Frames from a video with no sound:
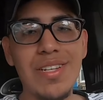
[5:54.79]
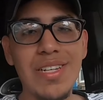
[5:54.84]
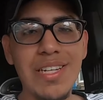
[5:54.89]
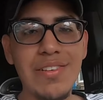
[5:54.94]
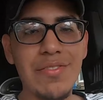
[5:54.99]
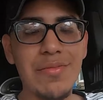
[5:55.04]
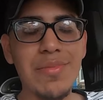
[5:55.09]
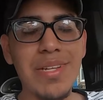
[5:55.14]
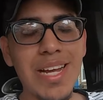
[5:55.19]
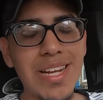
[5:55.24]

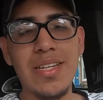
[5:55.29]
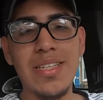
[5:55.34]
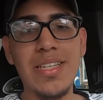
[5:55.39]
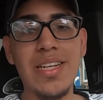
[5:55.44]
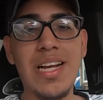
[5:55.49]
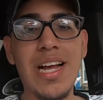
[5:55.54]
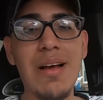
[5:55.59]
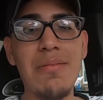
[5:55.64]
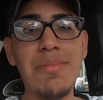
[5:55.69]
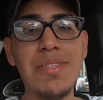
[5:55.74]
leave them down in
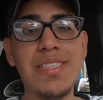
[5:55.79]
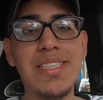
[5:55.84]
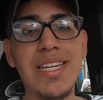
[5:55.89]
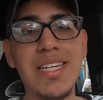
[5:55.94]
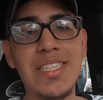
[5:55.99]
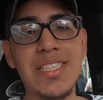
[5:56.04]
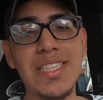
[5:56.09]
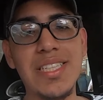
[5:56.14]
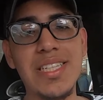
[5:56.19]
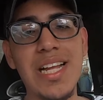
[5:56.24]
the comment
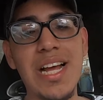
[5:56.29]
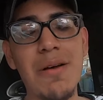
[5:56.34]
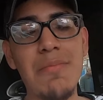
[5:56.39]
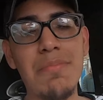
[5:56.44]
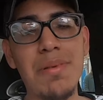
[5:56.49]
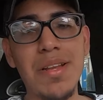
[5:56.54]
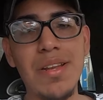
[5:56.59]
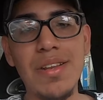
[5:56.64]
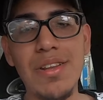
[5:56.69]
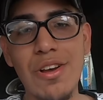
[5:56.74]
section down
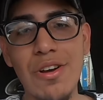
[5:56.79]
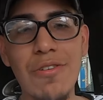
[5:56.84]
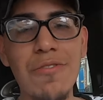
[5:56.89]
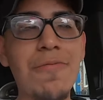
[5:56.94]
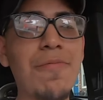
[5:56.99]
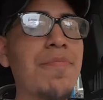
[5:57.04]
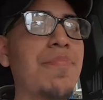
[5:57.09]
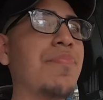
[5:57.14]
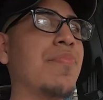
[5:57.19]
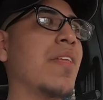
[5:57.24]
below.